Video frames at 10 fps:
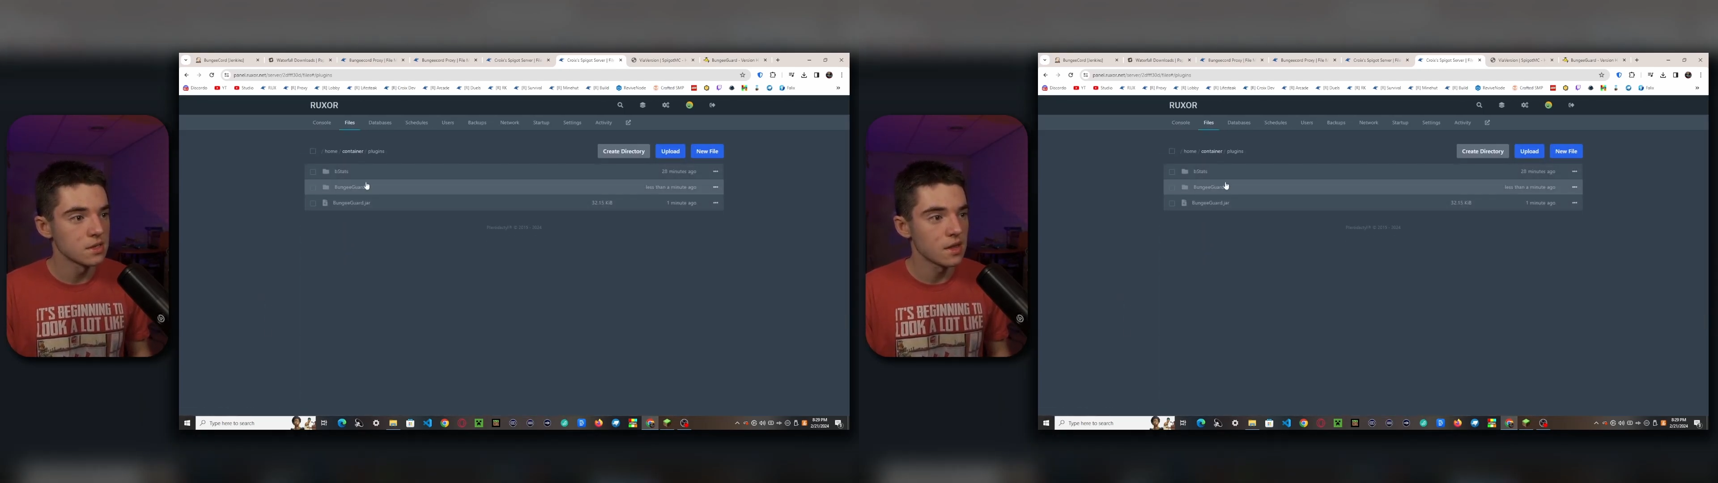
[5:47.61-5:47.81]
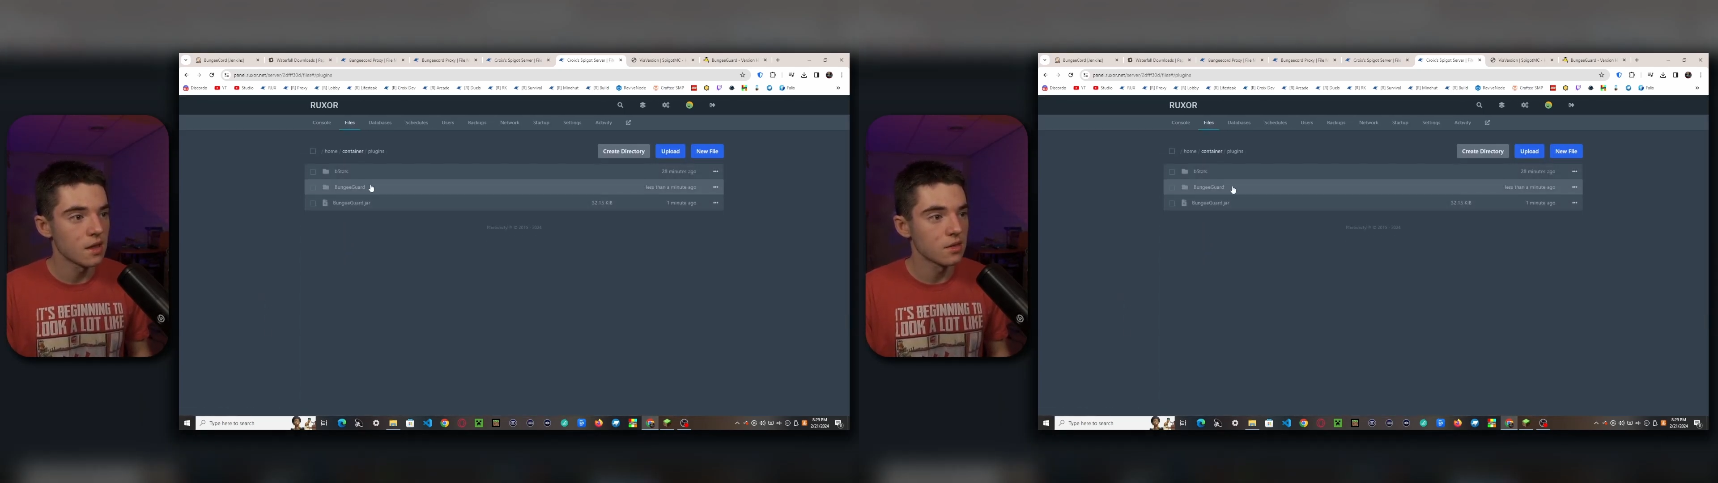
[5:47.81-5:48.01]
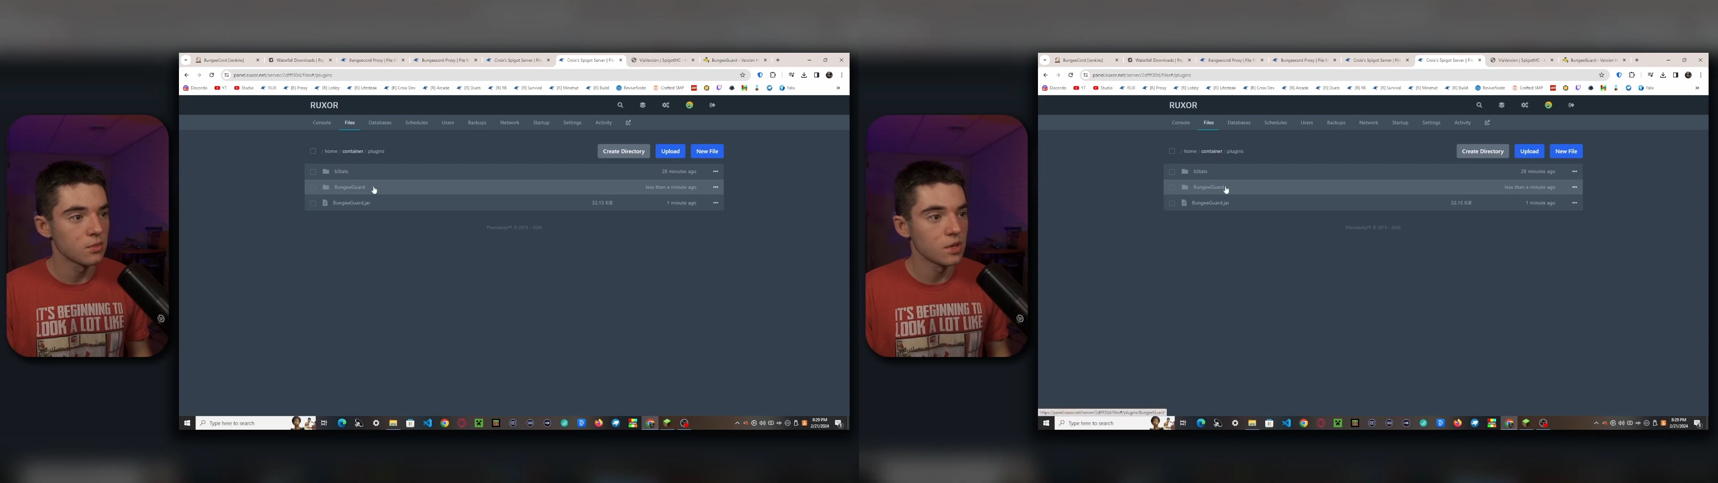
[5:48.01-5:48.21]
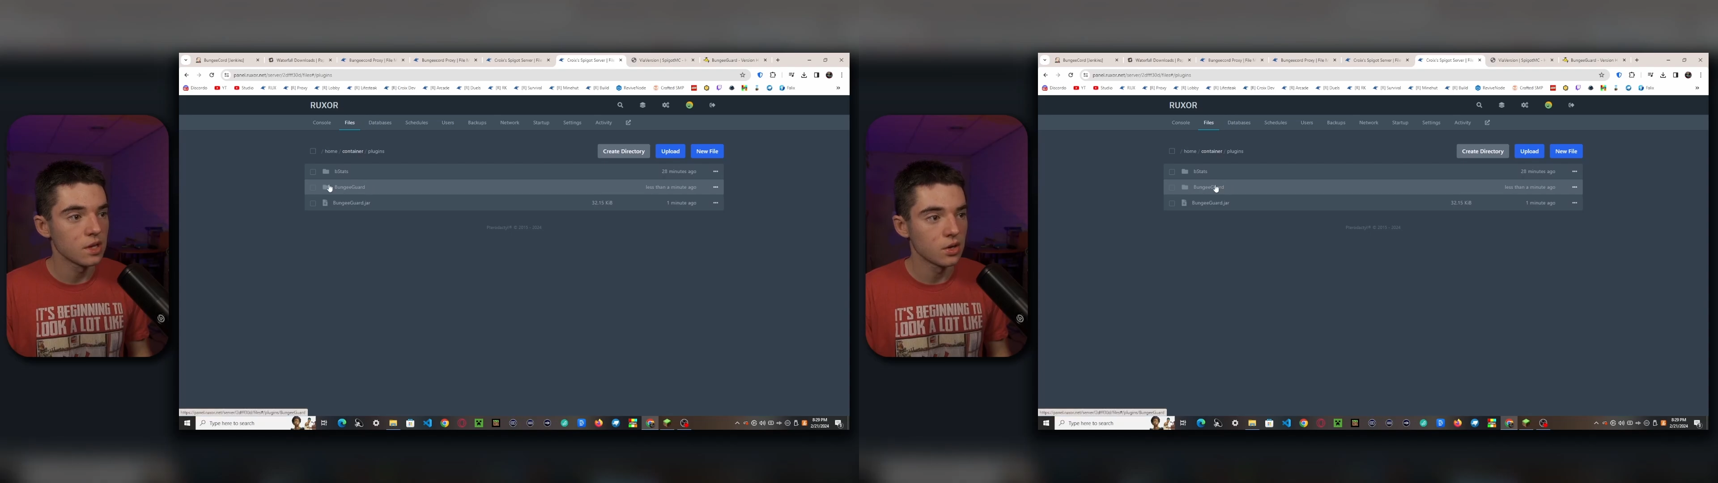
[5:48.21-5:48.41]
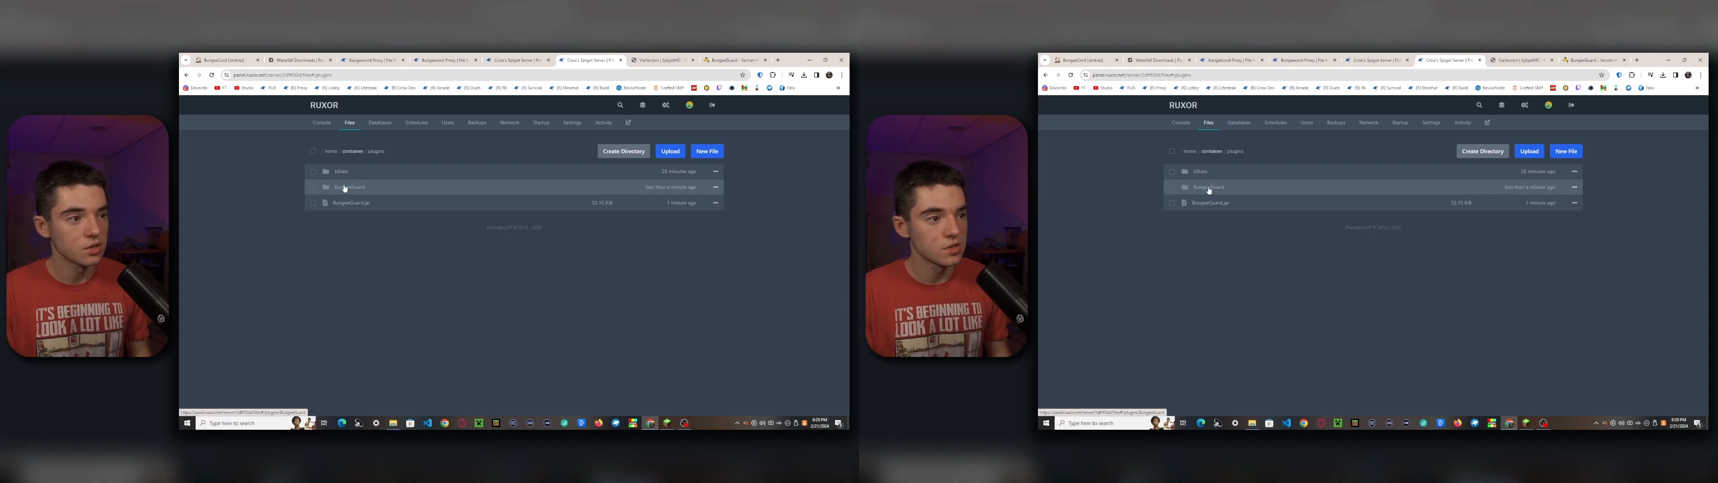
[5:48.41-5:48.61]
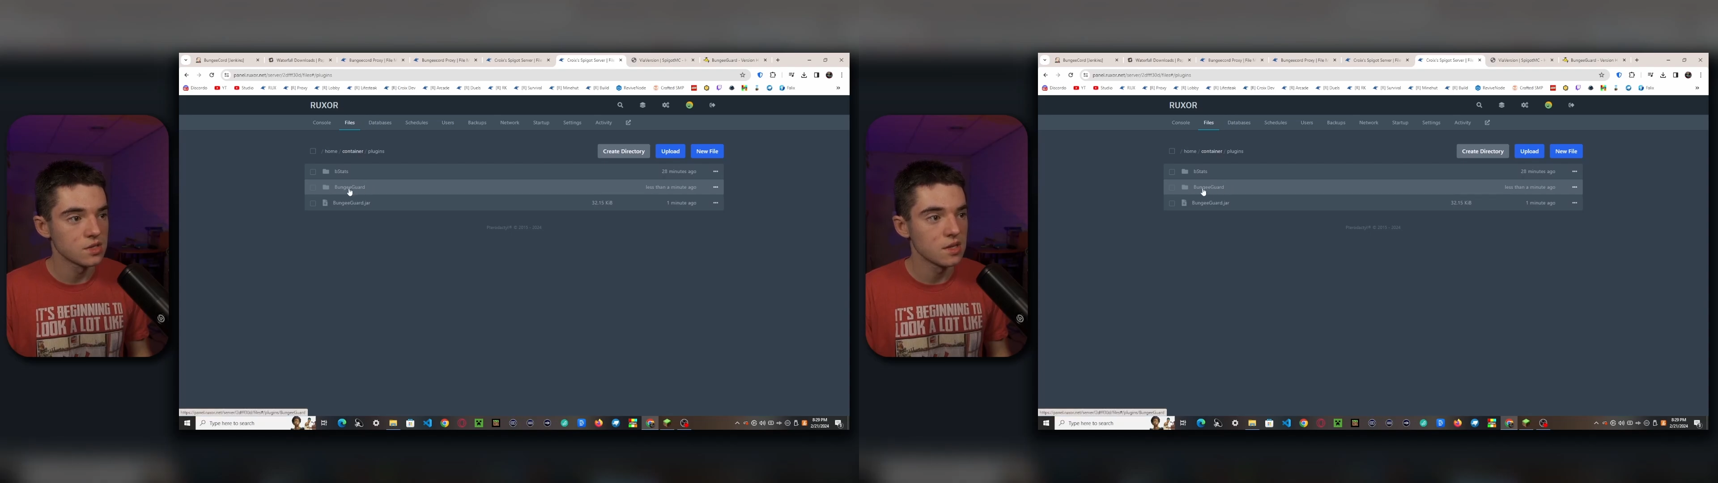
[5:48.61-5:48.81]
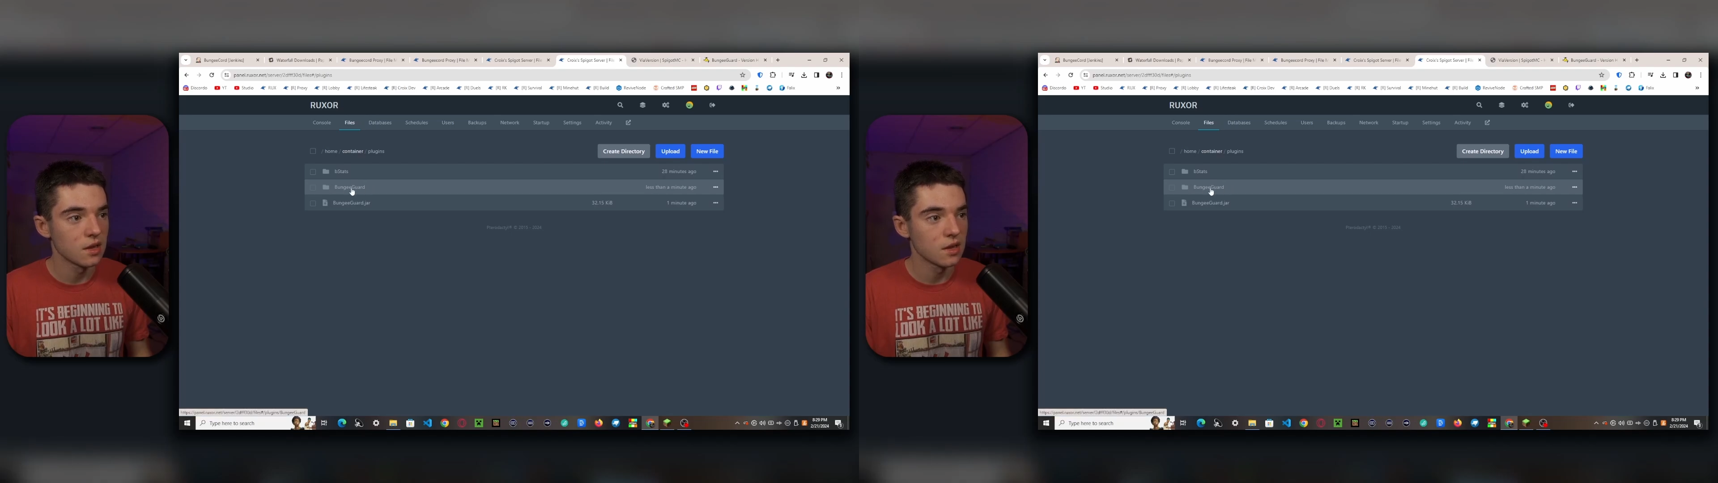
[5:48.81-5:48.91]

and then we can also see